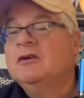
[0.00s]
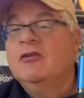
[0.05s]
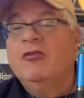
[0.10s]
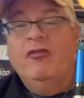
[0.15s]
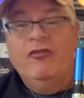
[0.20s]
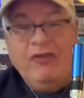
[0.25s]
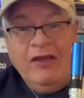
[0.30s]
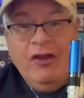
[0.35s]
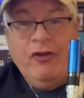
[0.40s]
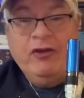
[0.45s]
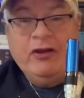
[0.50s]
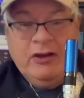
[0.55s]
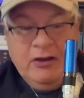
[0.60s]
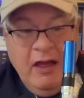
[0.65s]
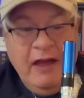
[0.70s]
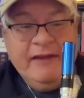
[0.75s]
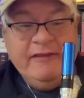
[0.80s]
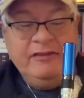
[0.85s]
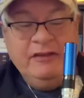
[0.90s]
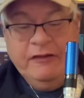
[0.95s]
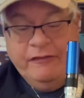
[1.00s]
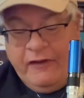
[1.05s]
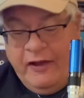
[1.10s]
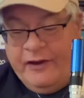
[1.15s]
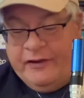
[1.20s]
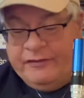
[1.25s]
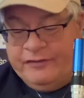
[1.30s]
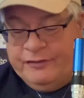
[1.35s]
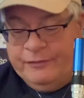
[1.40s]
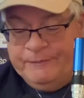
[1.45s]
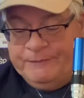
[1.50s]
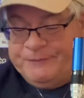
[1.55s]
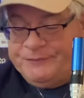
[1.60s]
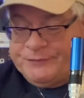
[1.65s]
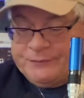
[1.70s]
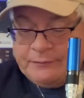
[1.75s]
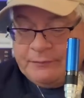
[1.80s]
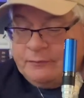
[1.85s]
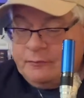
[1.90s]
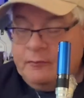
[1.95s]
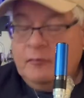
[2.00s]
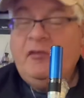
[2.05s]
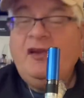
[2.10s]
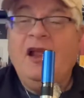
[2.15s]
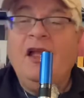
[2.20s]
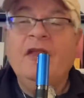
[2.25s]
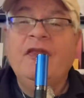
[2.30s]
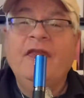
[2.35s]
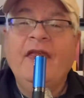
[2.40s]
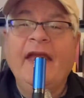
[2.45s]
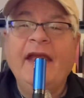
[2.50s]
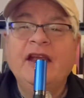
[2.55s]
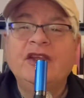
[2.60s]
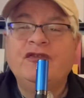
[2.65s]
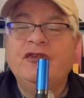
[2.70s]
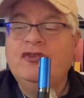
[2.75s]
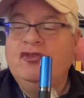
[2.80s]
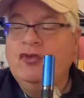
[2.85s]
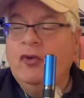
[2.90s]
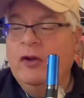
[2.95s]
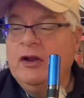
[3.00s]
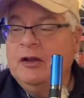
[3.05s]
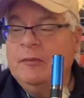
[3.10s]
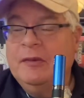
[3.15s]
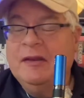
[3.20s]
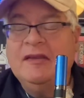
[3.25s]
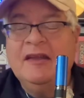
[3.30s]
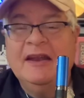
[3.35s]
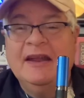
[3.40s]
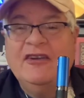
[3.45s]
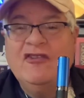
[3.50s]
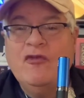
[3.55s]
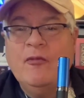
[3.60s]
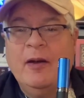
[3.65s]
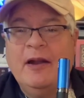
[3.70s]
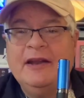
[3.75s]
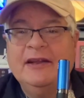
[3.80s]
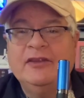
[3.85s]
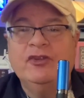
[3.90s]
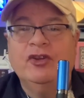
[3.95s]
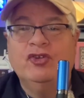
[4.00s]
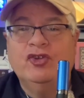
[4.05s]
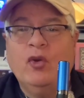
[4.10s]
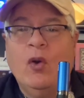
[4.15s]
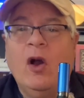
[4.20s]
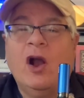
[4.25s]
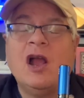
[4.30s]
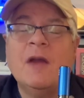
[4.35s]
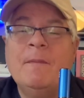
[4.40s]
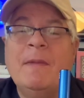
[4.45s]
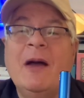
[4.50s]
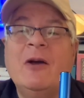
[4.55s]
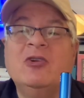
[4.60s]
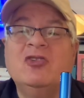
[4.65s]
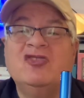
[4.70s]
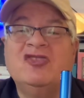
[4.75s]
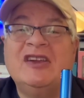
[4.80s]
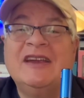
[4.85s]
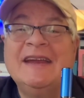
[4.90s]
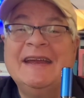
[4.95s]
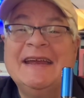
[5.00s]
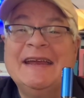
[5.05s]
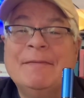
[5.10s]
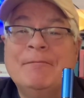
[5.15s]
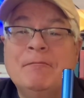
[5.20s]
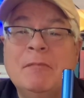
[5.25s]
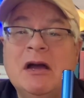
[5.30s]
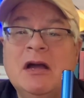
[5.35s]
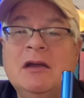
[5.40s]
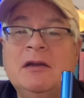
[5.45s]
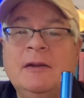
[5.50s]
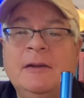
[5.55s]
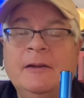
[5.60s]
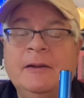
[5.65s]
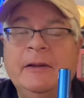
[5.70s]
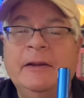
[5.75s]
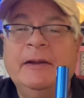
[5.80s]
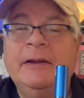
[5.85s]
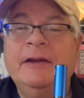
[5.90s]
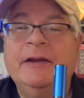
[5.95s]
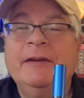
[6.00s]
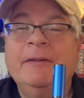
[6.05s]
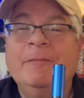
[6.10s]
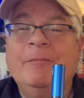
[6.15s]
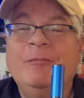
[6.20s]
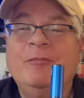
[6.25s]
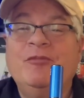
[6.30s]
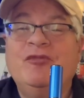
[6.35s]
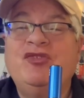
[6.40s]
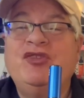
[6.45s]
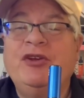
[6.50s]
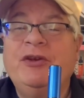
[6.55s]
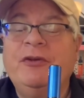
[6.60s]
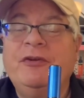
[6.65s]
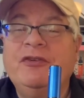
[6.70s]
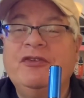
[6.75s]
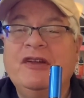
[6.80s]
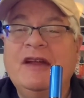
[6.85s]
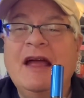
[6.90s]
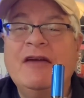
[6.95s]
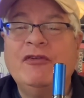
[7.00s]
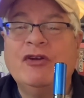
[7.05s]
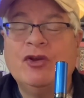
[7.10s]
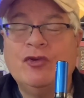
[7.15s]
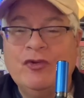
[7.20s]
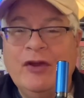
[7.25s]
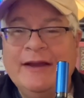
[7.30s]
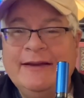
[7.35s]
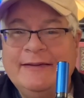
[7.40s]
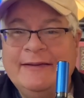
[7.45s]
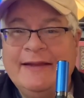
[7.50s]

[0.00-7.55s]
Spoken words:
Very nice device. Thanks for joining me today, everybody, to talk about team. Cheers and have a great